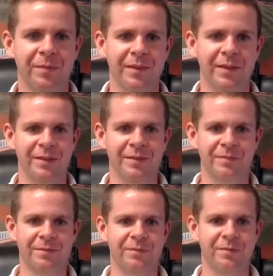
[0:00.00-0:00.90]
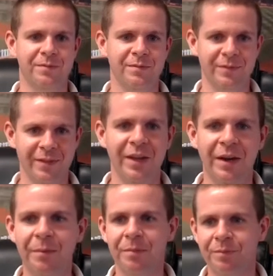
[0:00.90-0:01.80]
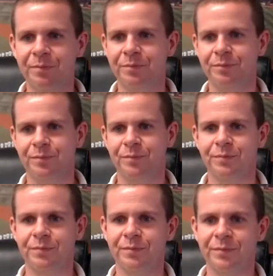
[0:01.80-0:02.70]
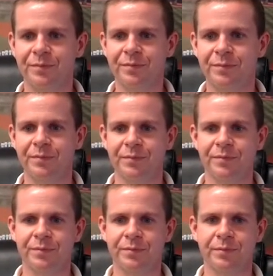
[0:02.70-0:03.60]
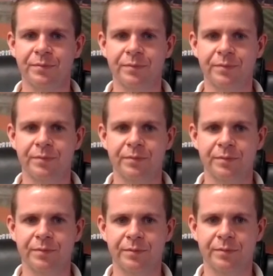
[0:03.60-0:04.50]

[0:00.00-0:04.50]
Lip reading: This person isn't speaking.